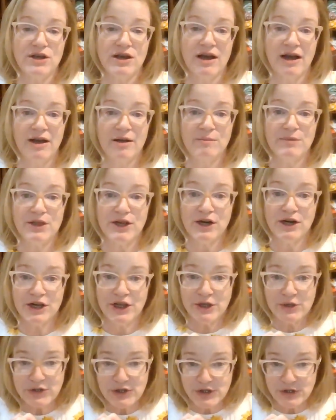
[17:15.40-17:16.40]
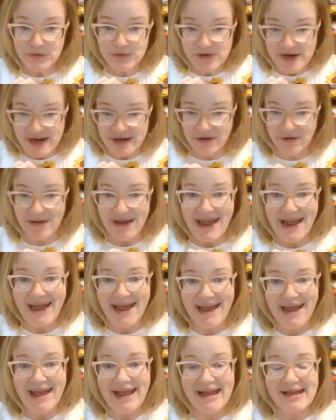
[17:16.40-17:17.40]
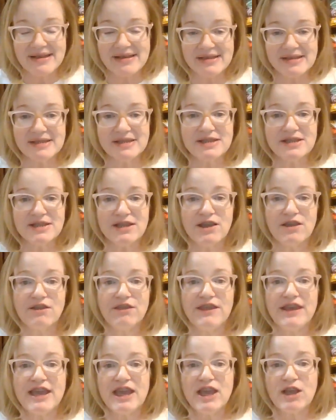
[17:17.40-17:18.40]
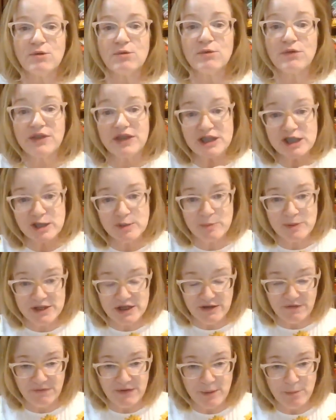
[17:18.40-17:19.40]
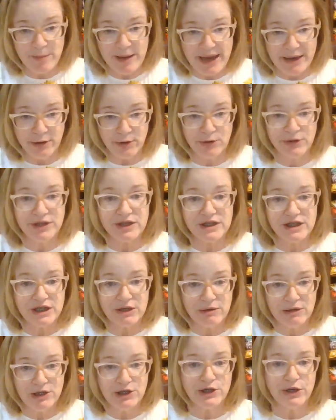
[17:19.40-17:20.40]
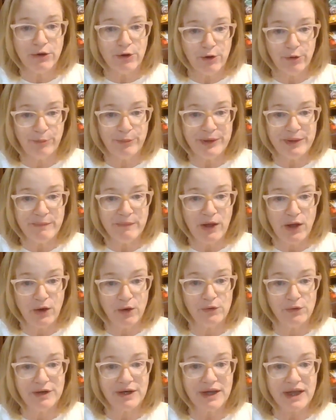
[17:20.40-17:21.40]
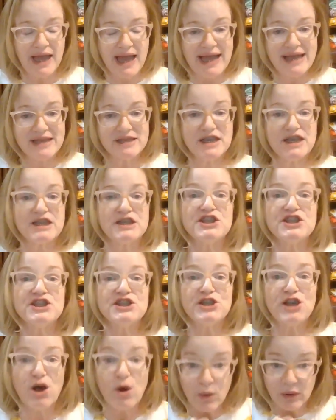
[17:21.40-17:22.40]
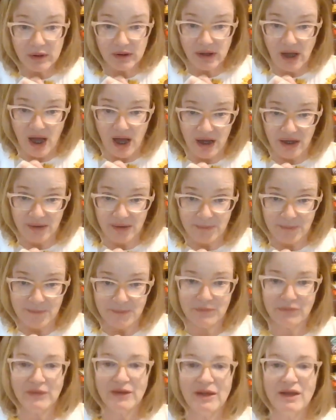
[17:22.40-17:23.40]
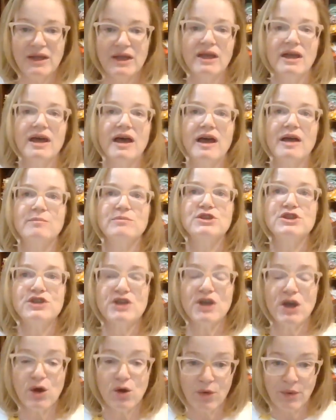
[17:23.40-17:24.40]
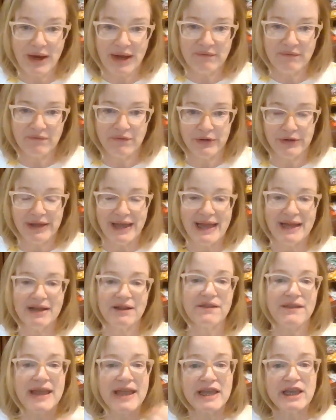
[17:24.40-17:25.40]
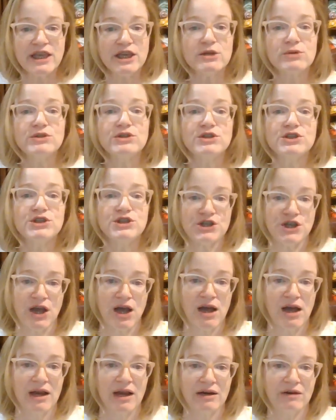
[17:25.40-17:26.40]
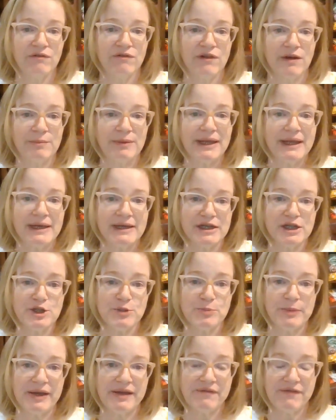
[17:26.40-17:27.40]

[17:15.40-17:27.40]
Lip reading: Their YouTube channel has this specific pattern, the Deer and Doe opium coat, as a sew along. I'm so grateful. And thank you to Sean from Kittenish